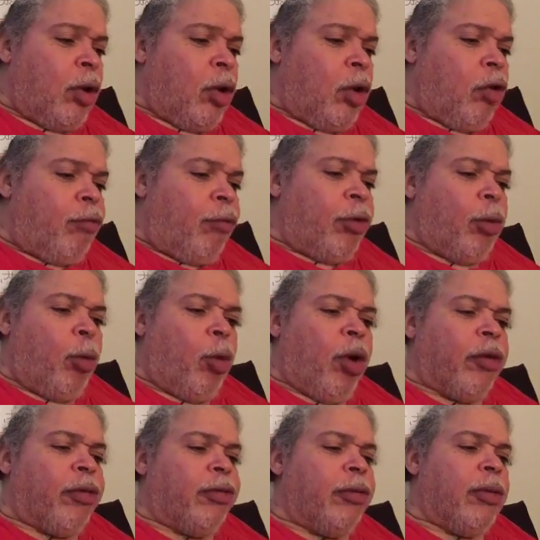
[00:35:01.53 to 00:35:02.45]
for the
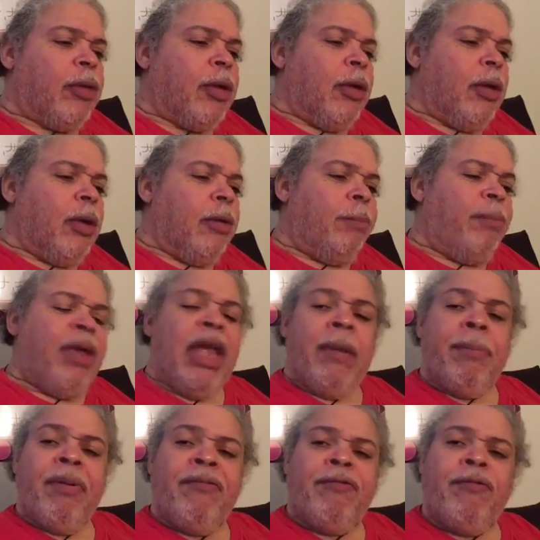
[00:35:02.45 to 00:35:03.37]
work
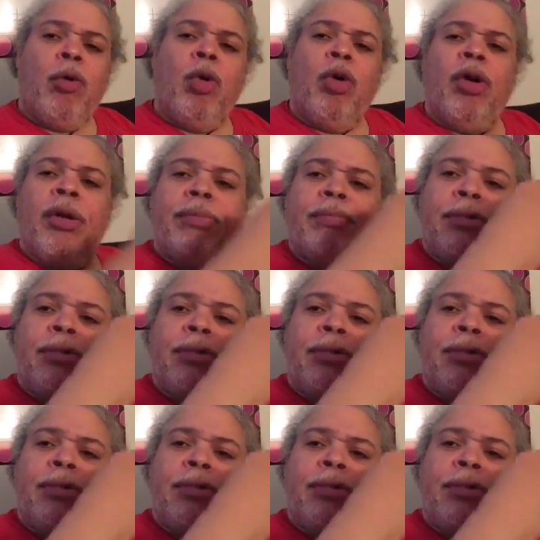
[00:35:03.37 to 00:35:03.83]
being performed.